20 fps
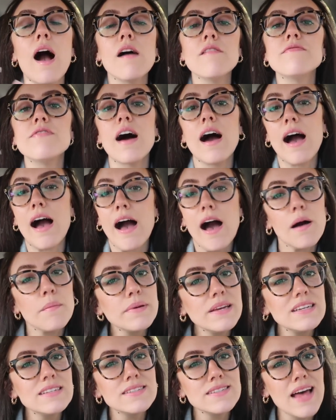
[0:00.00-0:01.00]
of the
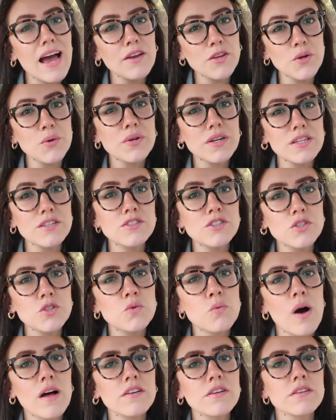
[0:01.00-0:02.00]
hobbies that you can
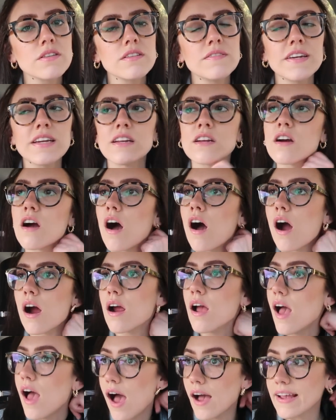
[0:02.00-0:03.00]
do while you're living in a car.